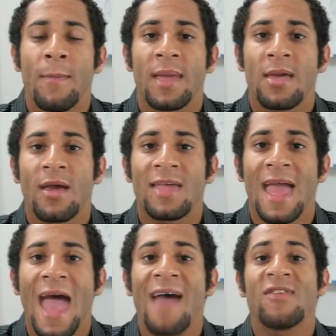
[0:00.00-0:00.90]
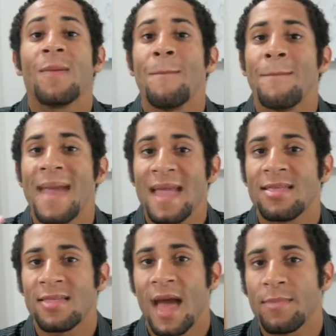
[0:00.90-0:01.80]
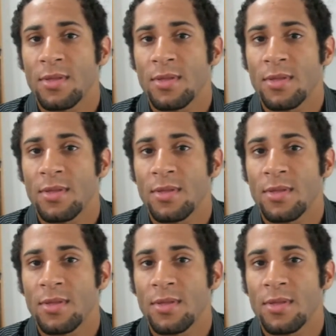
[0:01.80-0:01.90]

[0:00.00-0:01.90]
because I haven't made the time to